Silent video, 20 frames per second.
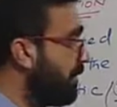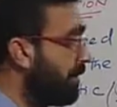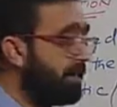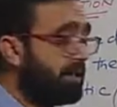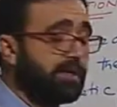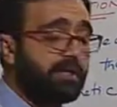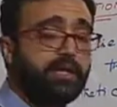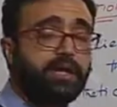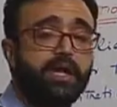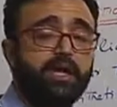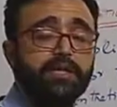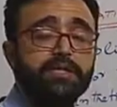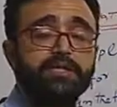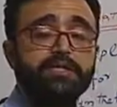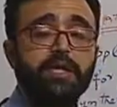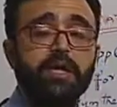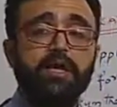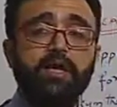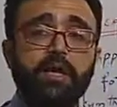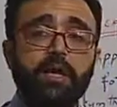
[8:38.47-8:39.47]

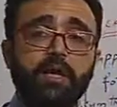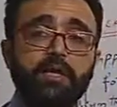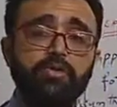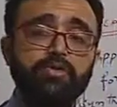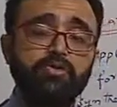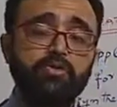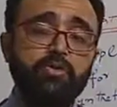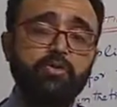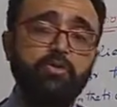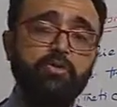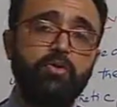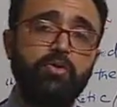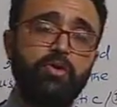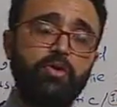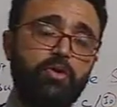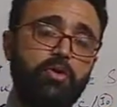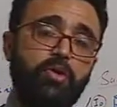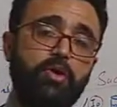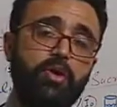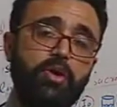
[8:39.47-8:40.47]
keratinides are also
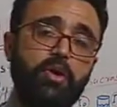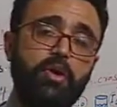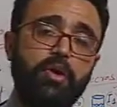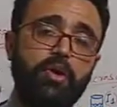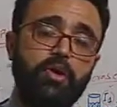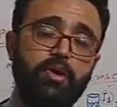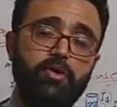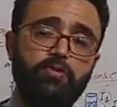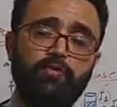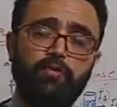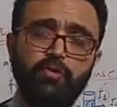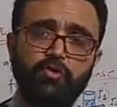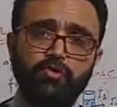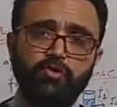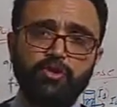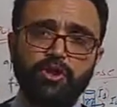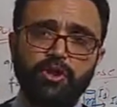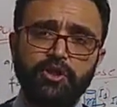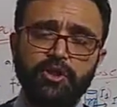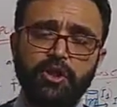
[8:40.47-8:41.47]

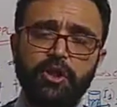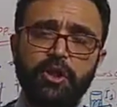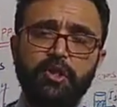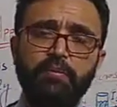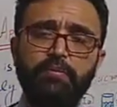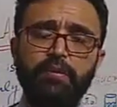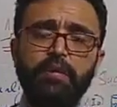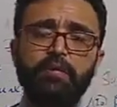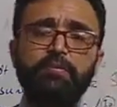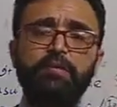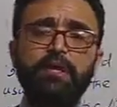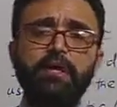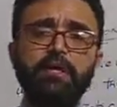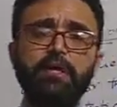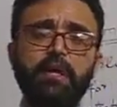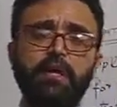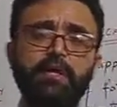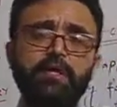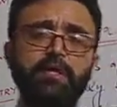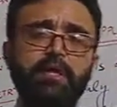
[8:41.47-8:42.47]
photosynthetic
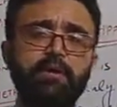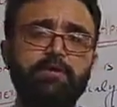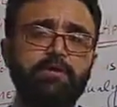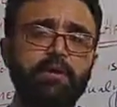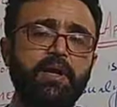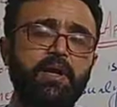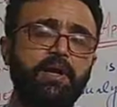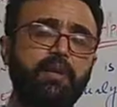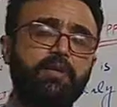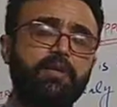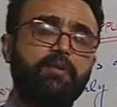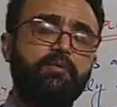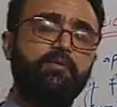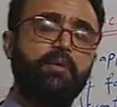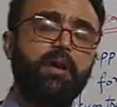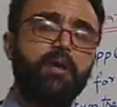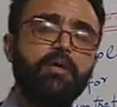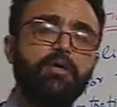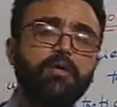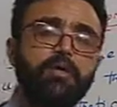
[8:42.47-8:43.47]
pigment and they play a
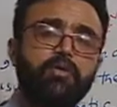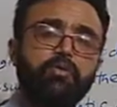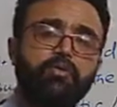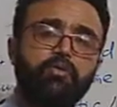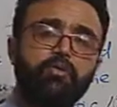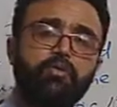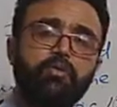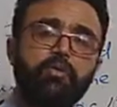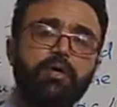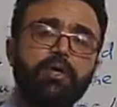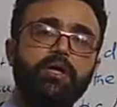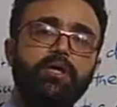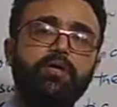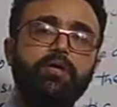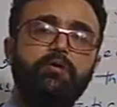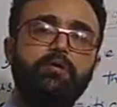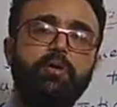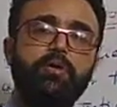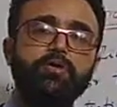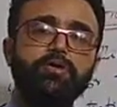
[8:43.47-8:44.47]
vital role in
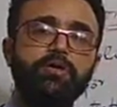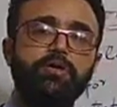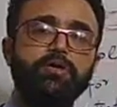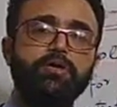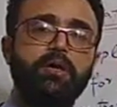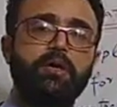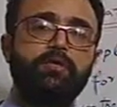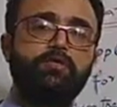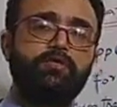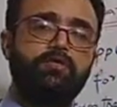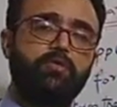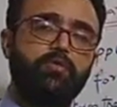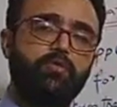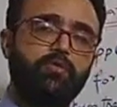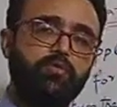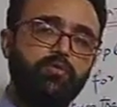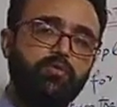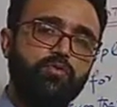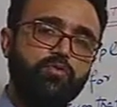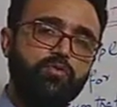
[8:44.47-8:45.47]
the process of
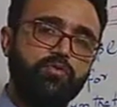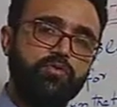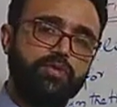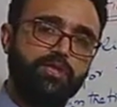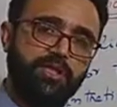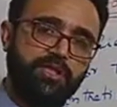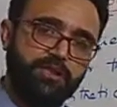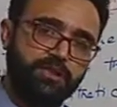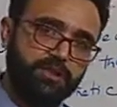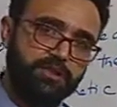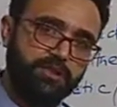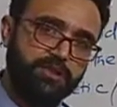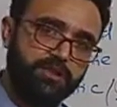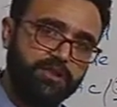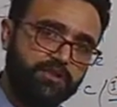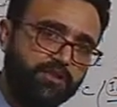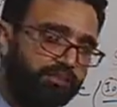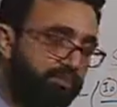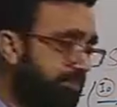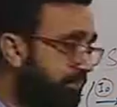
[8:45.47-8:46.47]

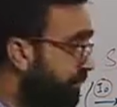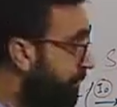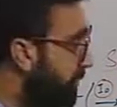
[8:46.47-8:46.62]
photosynthesis.